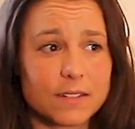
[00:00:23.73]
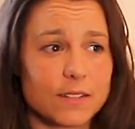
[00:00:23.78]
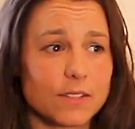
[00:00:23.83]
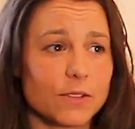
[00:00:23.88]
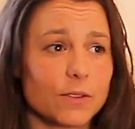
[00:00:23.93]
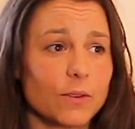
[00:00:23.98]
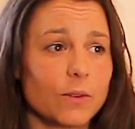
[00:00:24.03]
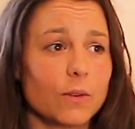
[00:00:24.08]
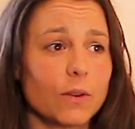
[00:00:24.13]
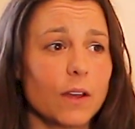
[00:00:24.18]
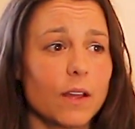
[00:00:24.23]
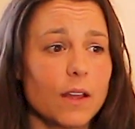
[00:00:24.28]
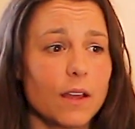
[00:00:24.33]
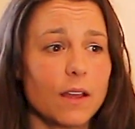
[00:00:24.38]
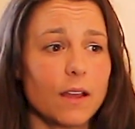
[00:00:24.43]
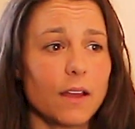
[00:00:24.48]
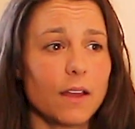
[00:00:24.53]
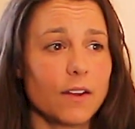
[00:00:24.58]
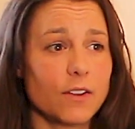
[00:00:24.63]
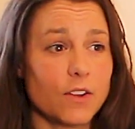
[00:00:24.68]
to
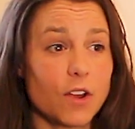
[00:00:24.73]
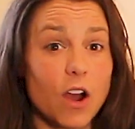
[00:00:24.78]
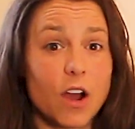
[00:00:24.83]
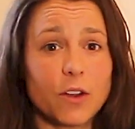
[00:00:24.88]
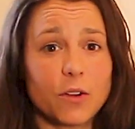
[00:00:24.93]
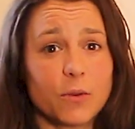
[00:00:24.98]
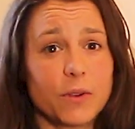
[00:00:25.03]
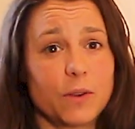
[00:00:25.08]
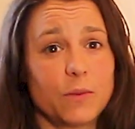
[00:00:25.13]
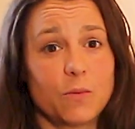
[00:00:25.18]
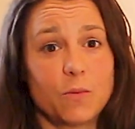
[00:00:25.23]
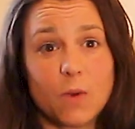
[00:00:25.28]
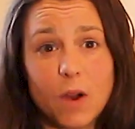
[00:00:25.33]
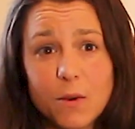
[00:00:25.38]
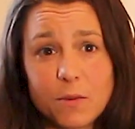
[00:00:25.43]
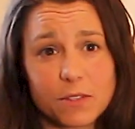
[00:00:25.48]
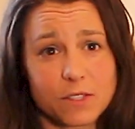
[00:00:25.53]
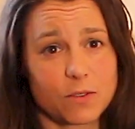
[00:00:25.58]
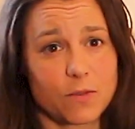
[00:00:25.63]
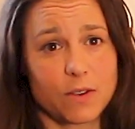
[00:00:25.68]
not knowing
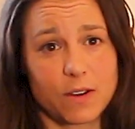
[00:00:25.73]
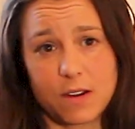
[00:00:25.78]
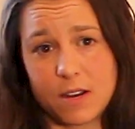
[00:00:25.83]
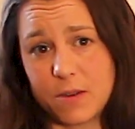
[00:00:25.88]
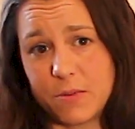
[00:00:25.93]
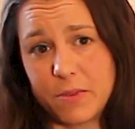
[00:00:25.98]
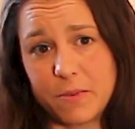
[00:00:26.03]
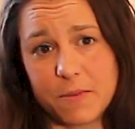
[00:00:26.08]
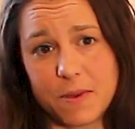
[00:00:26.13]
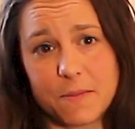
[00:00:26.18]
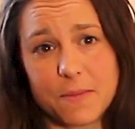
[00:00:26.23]
what was going on with my